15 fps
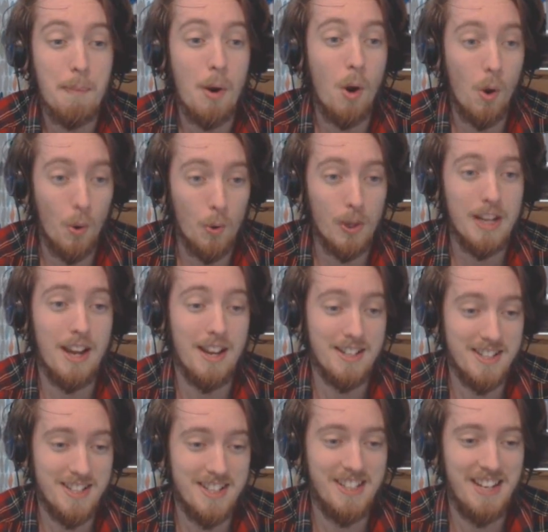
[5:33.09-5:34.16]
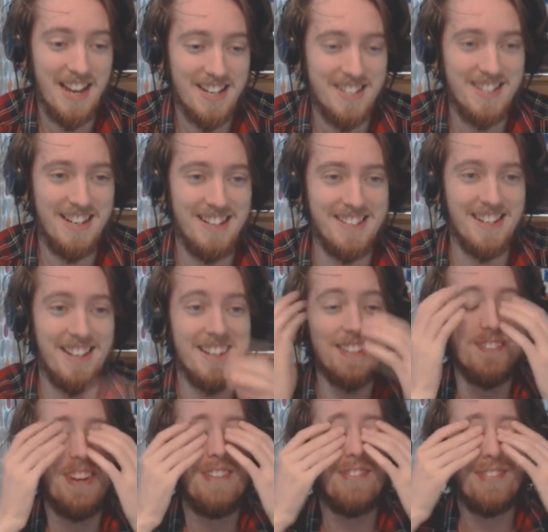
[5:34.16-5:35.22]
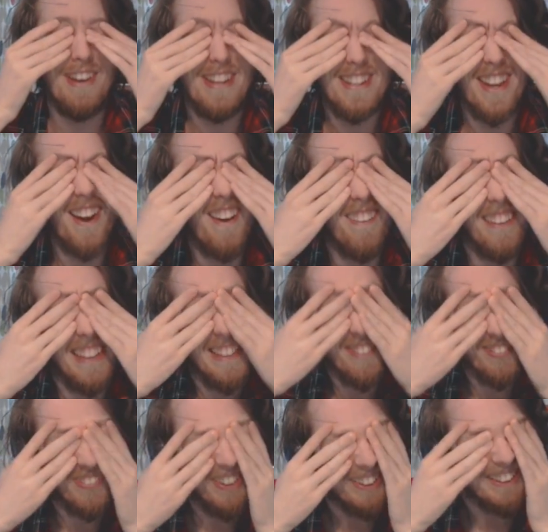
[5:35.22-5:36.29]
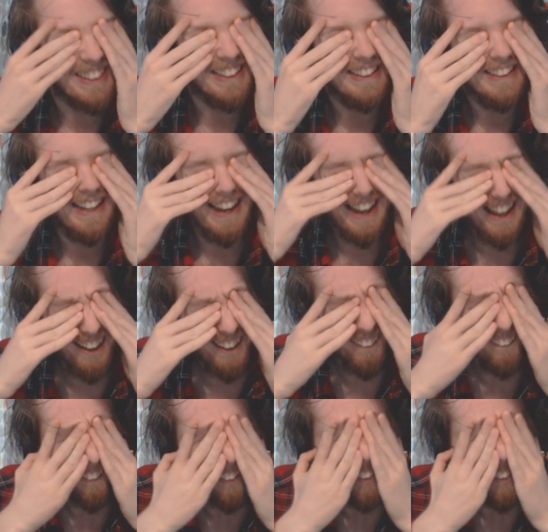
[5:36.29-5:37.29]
Oh yes, yes it does, my friends. Holy fucking hell.